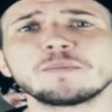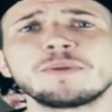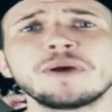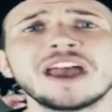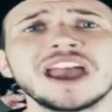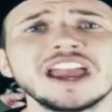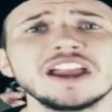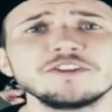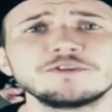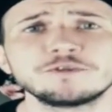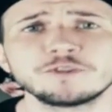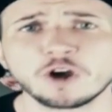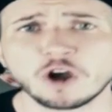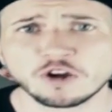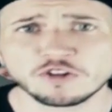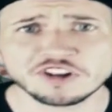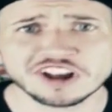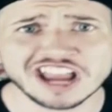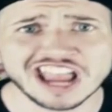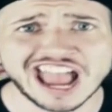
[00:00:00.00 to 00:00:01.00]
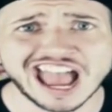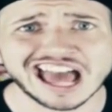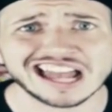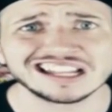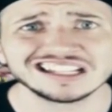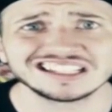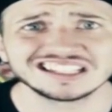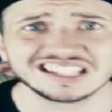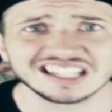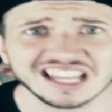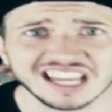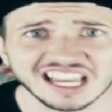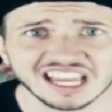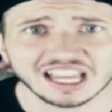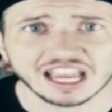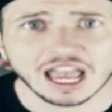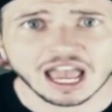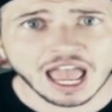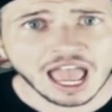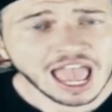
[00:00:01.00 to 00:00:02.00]
they weren't necessarily varied, but I
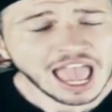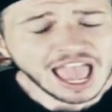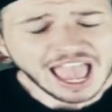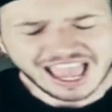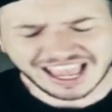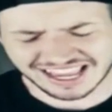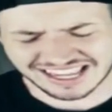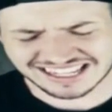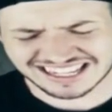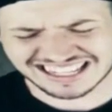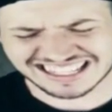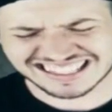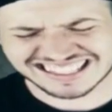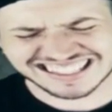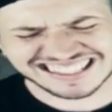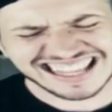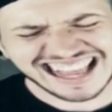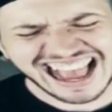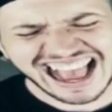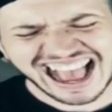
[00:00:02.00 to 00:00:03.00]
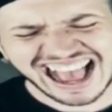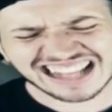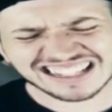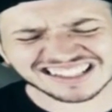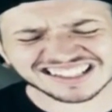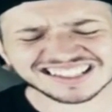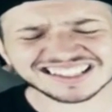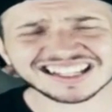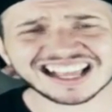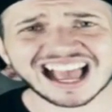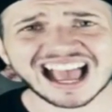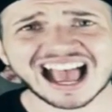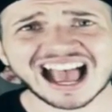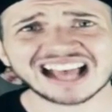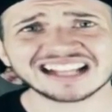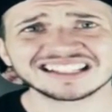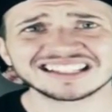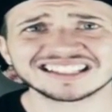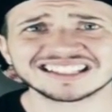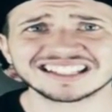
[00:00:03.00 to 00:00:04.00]
feel like they didn't have to be for this song. Like, this was
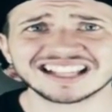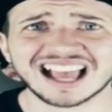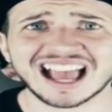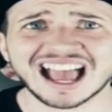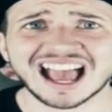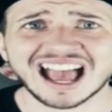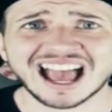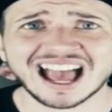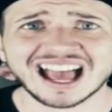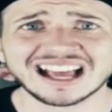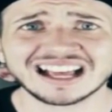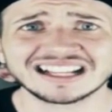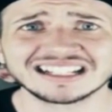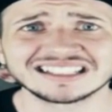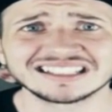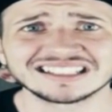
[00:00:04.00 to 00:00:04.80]
very much like that